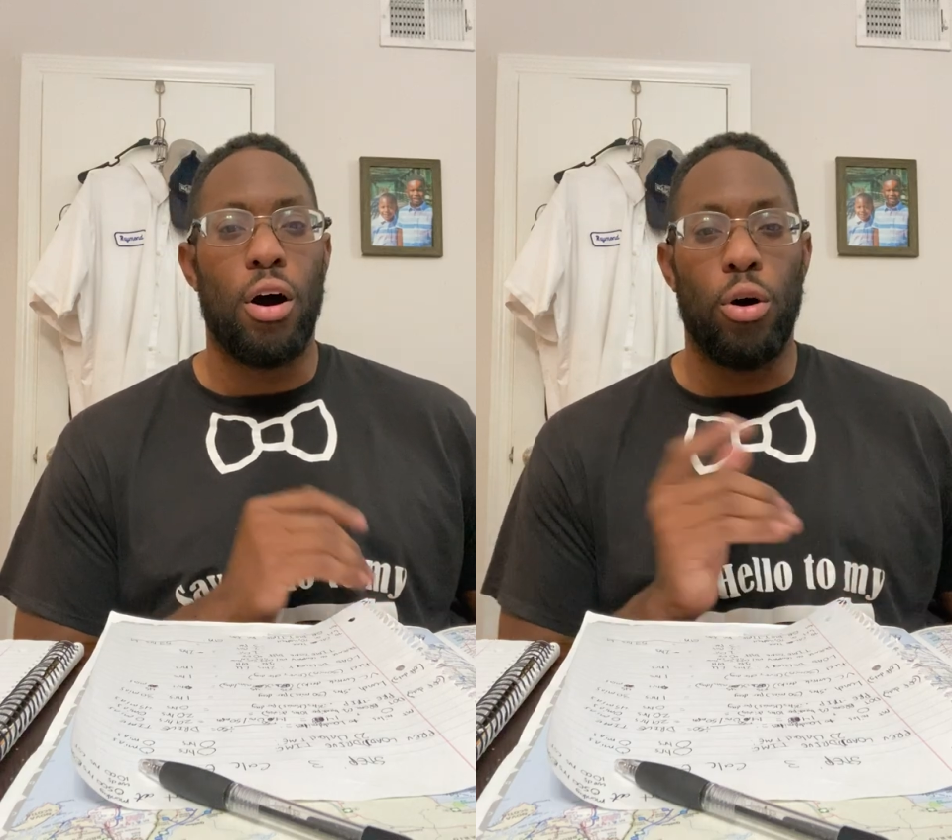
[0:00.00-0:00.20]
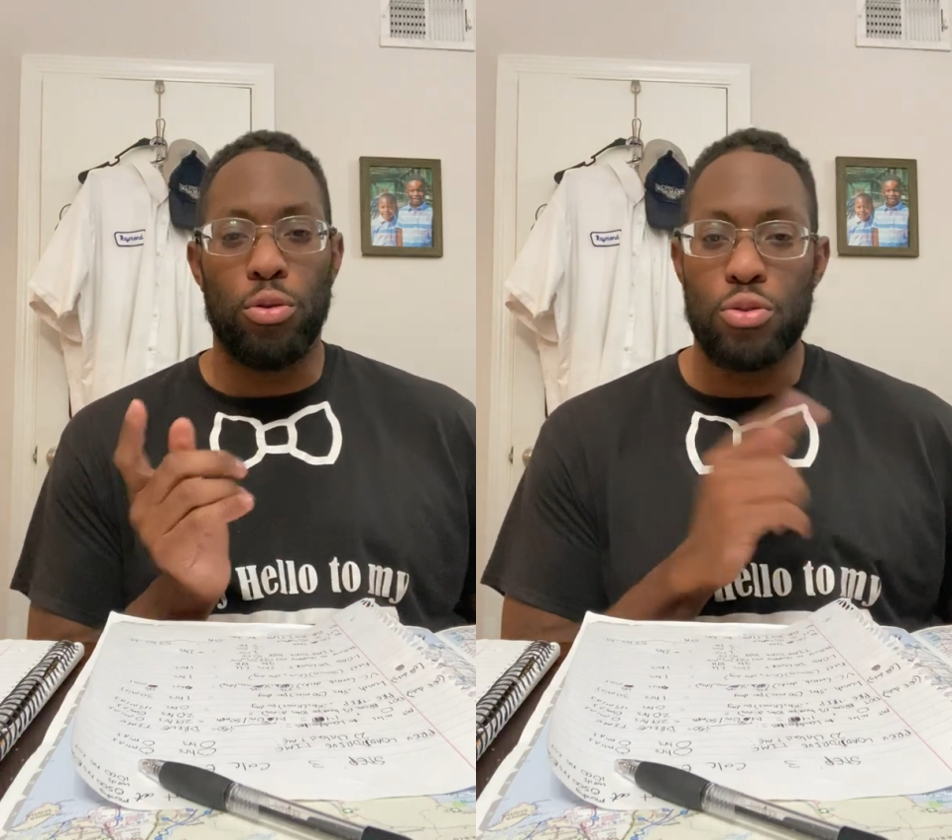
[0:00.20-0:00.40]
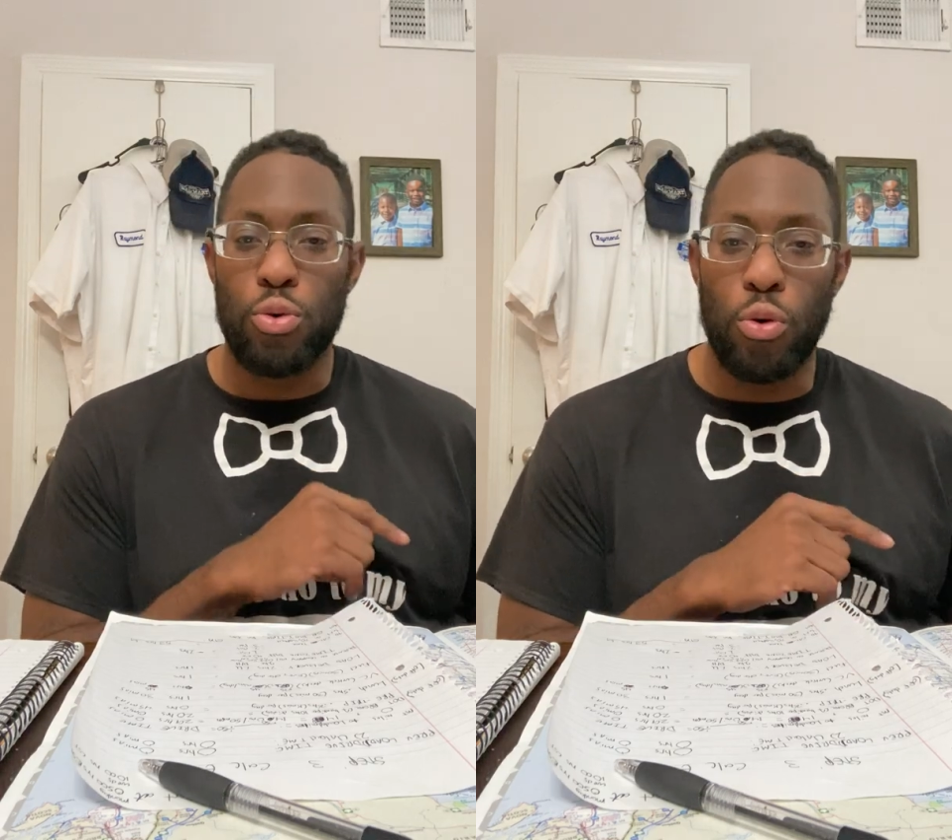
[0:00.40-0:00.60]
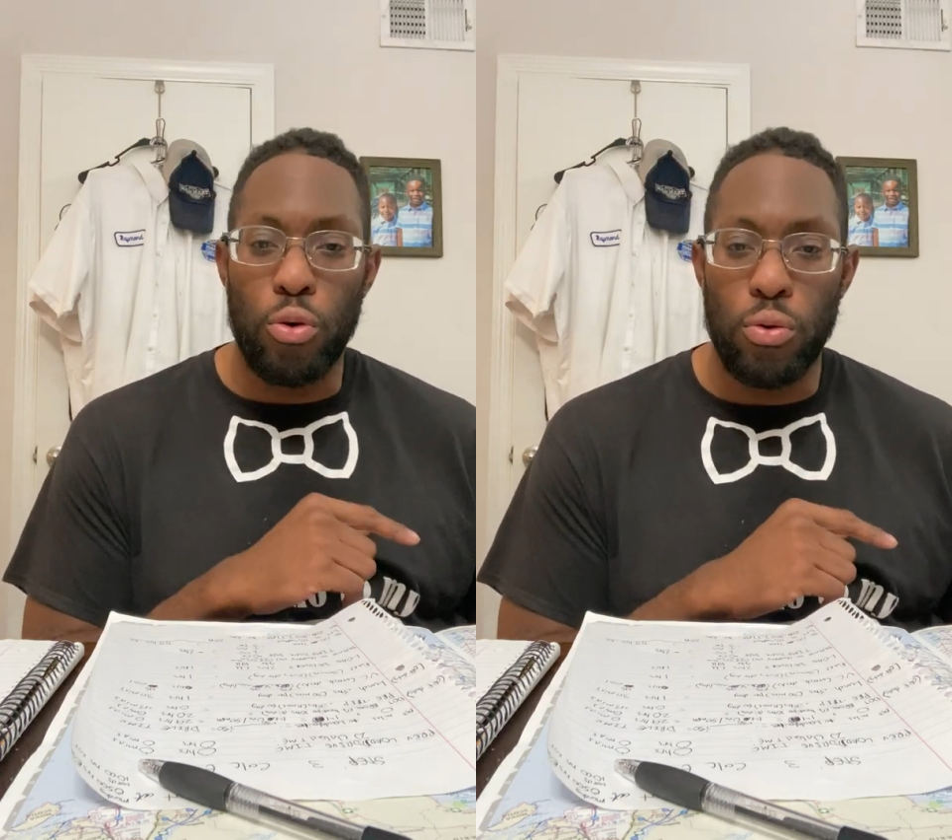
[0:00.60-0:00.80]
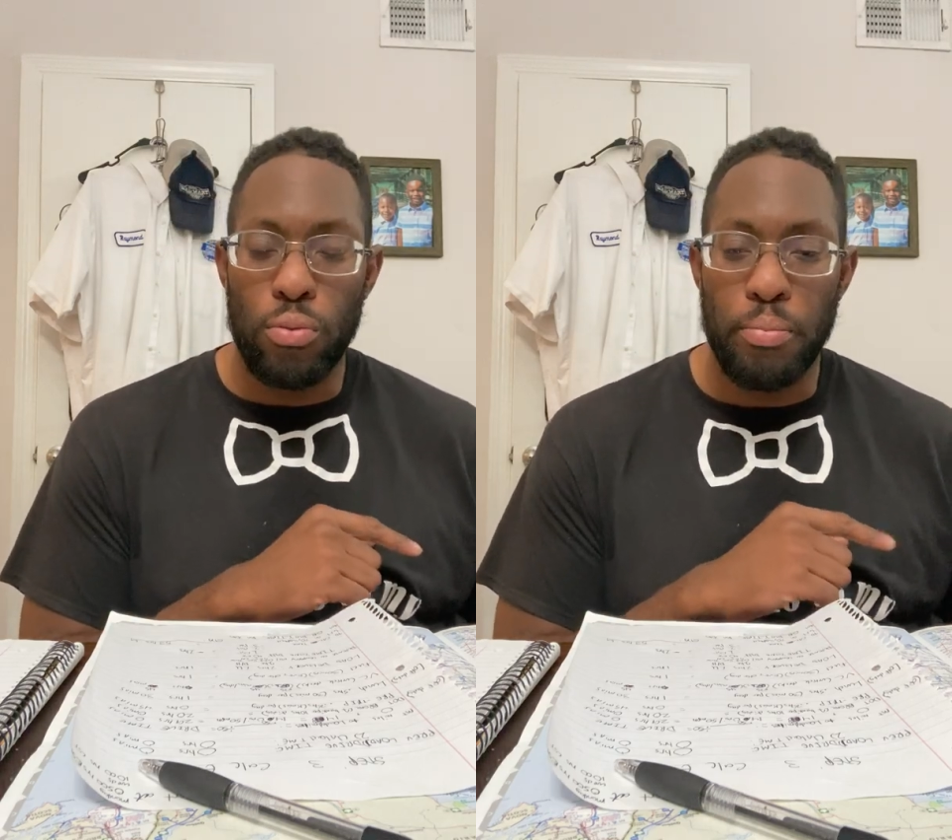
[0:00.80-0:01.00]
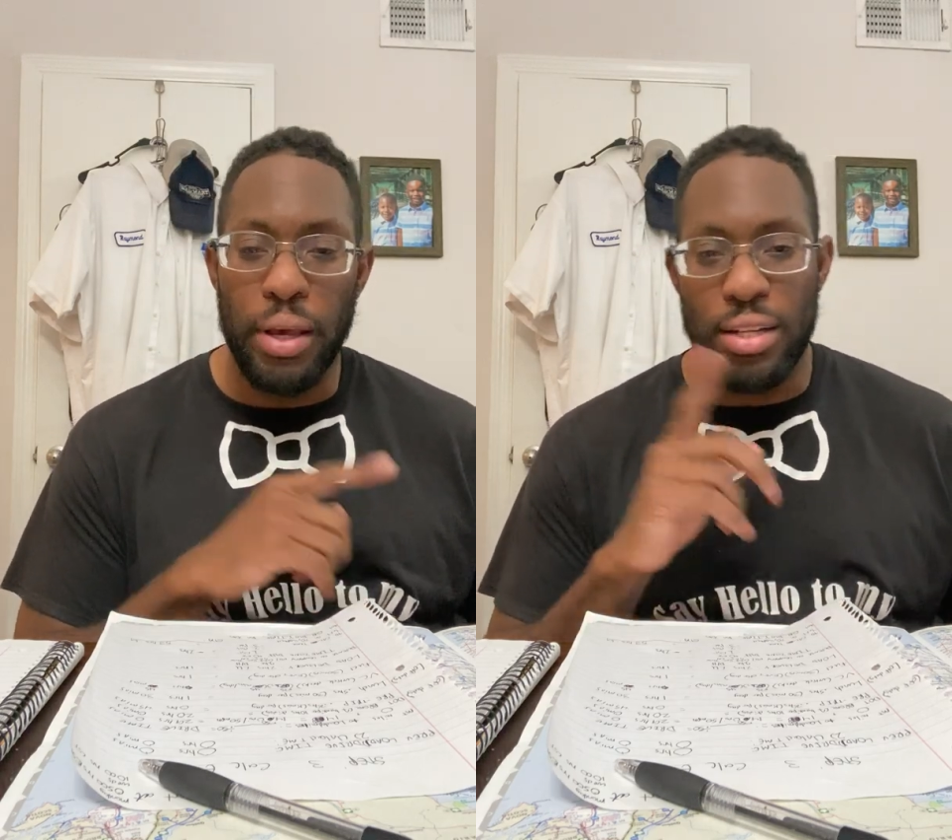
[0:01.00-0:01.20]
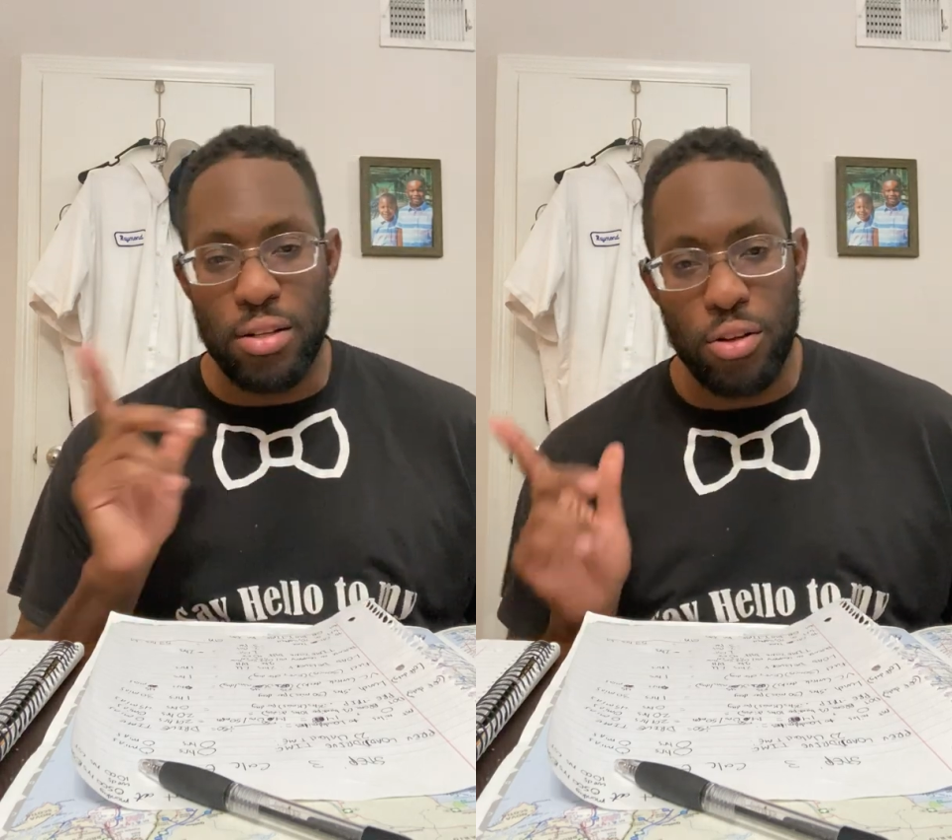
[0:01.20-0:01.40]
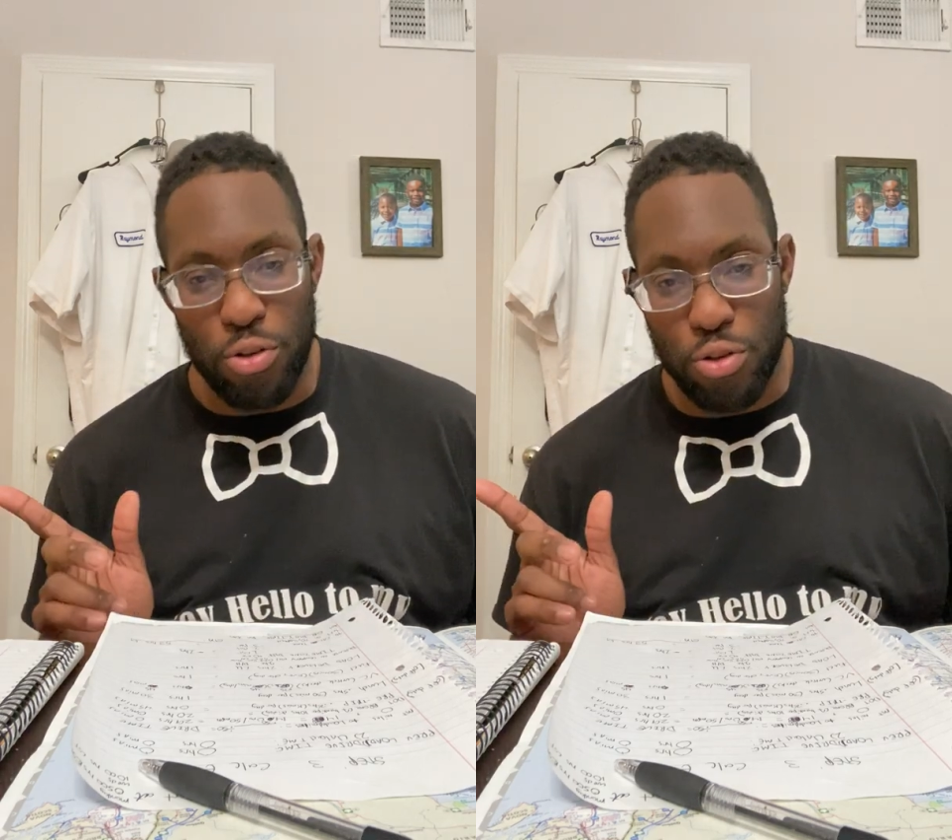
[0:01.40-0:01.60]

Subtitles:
old school meets new